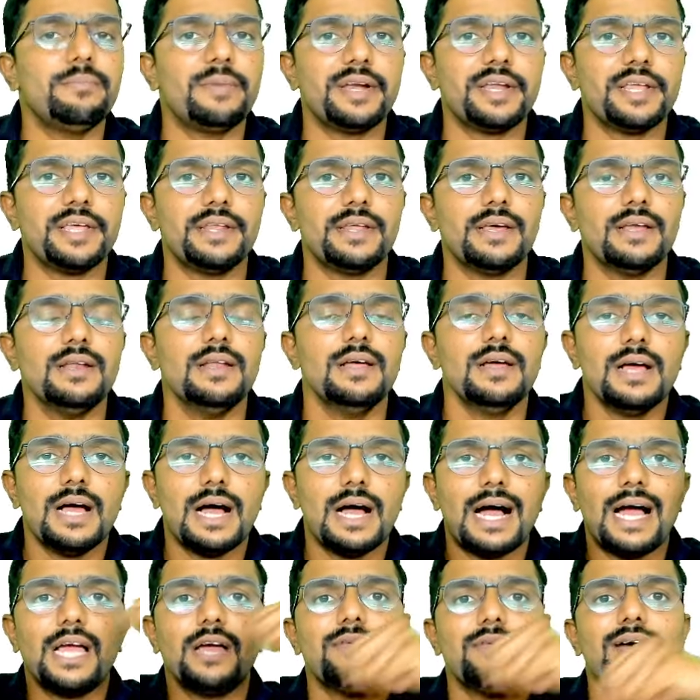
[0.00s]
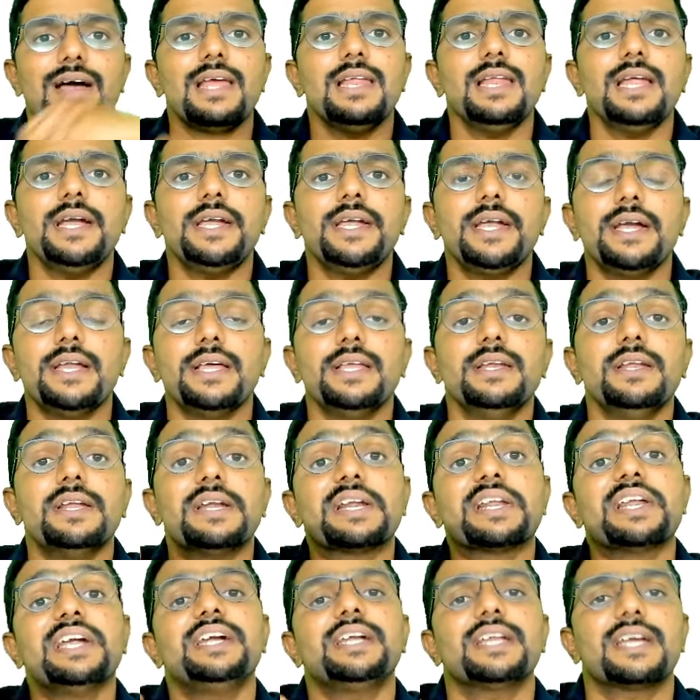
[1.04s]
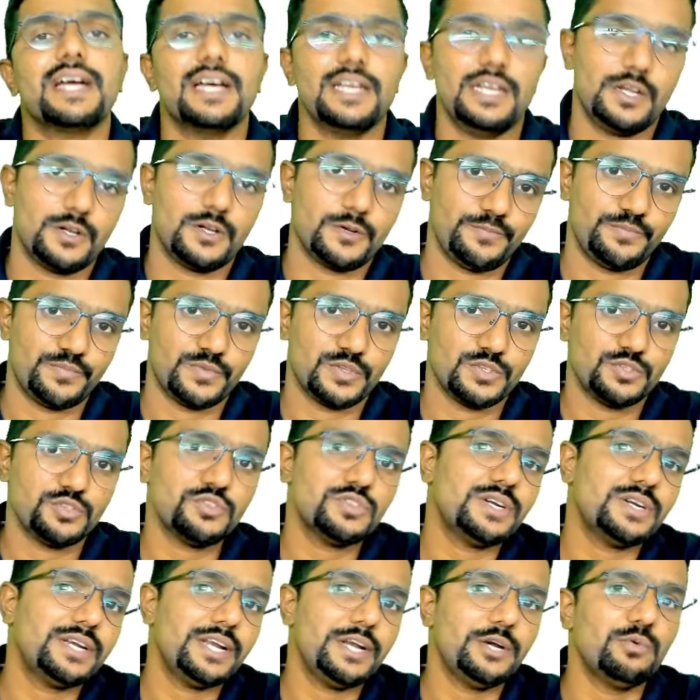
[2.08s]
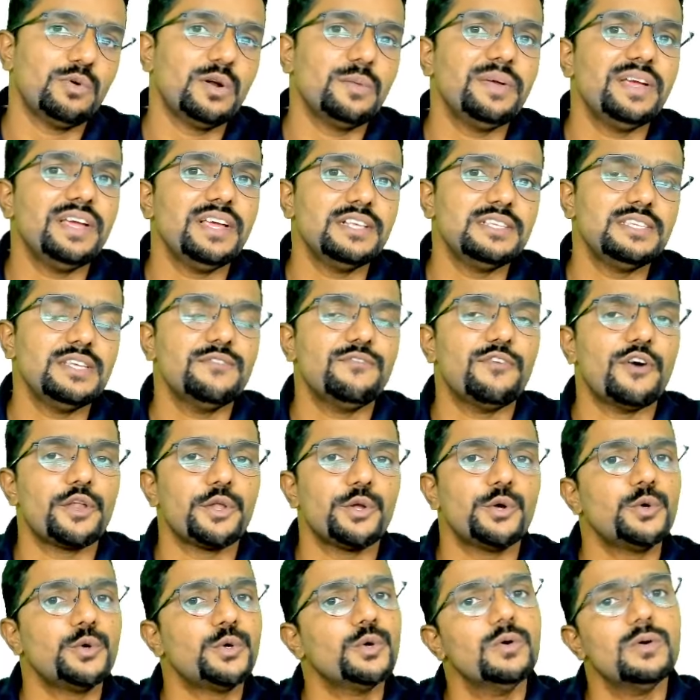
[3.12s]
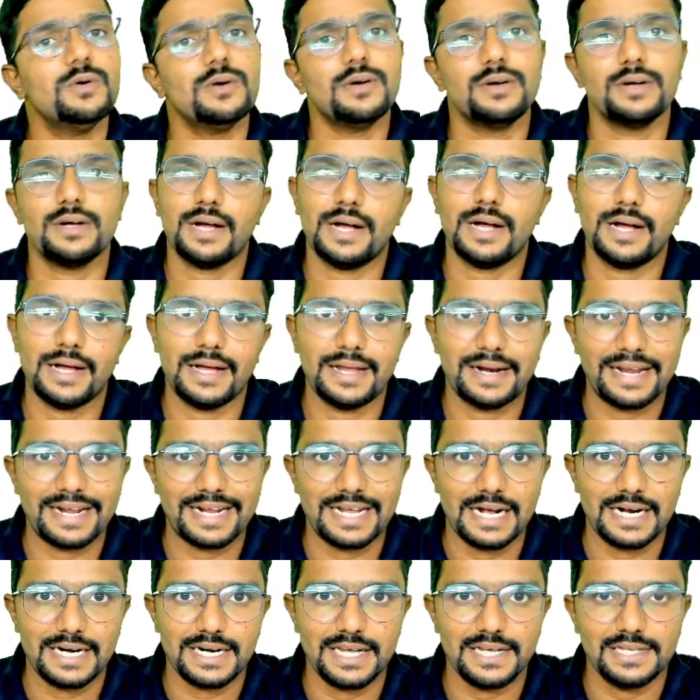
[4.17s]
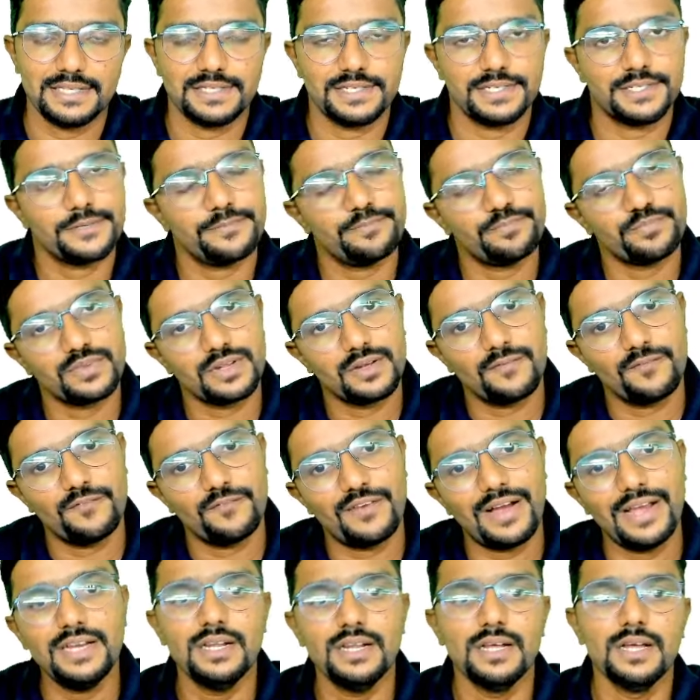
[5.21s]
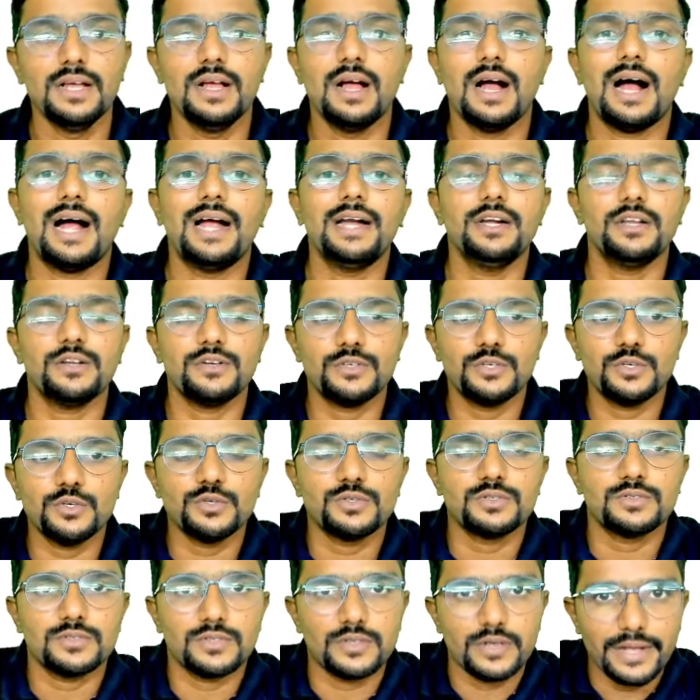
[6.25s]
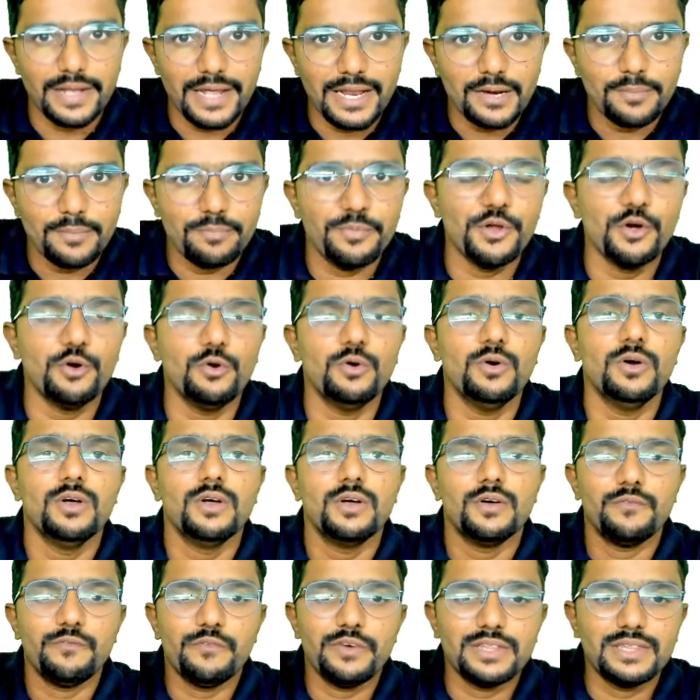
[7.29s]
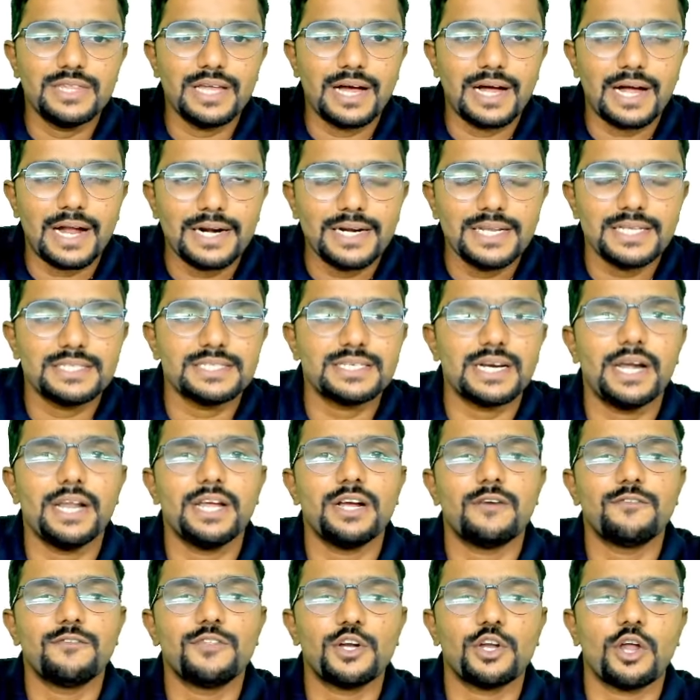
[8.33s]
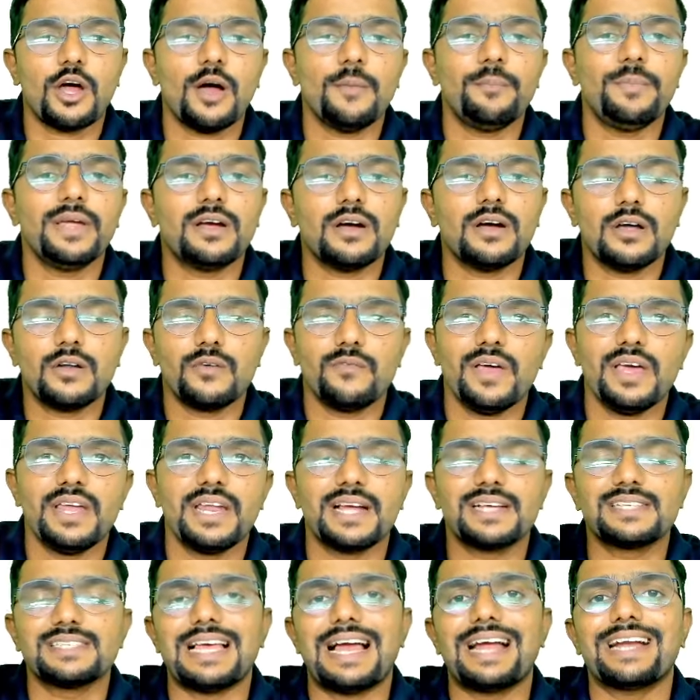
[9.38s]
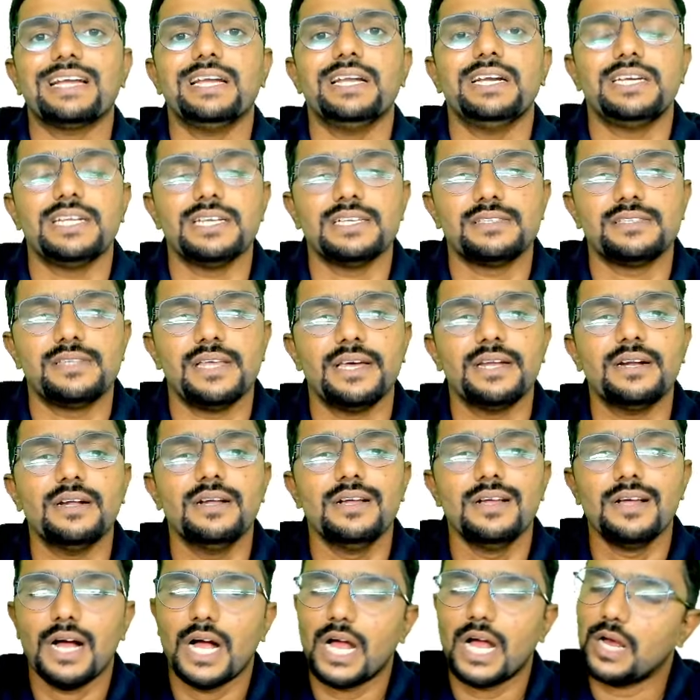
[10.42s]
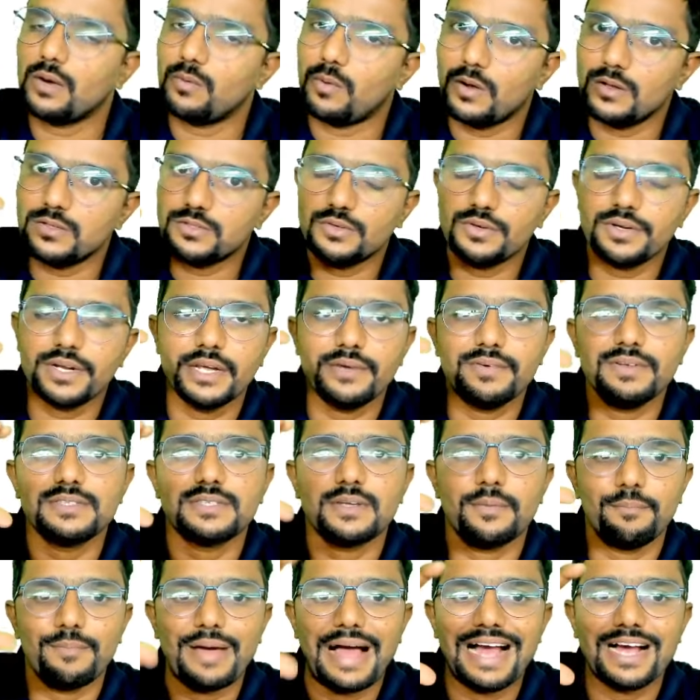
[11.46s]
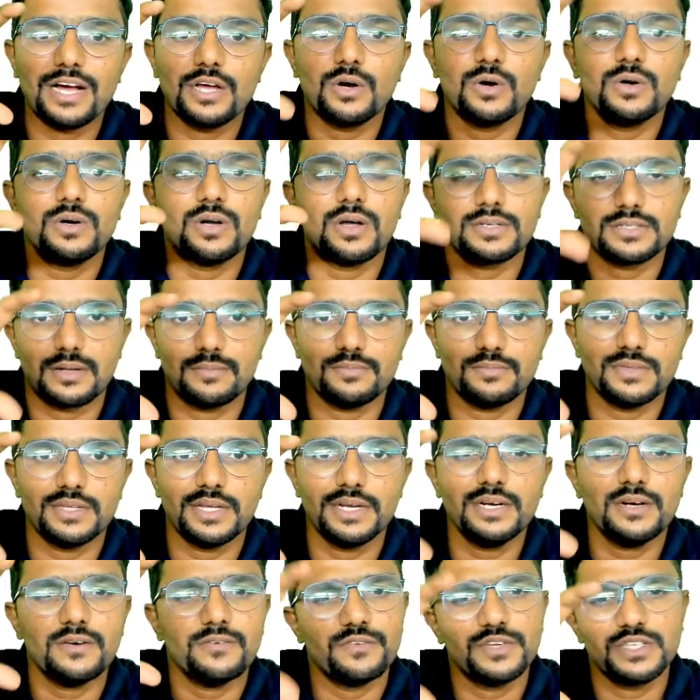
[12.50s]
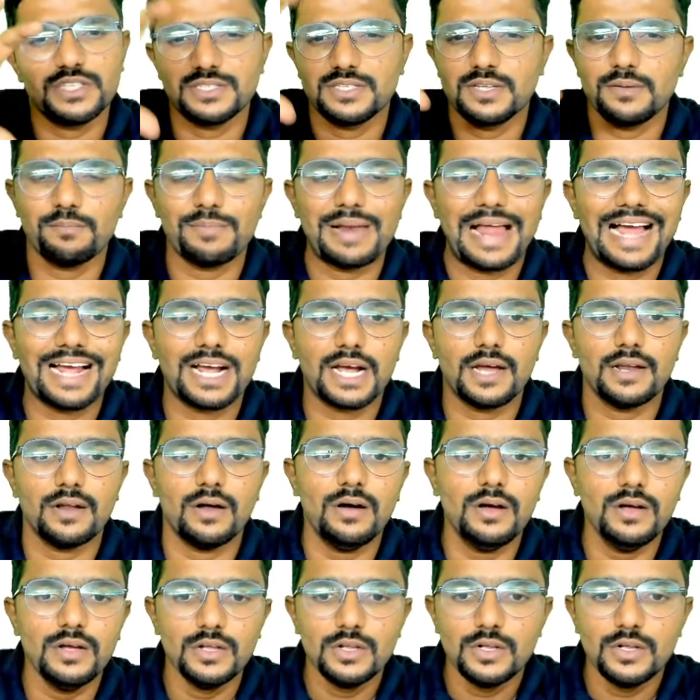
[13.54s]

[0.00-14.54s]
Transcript: material, I have highlighted in red color so that it would be easy for you to recognize it. Fine. And to help you with the understanding of the topic or where exactly it is there, I have also given some background or something which is in black color.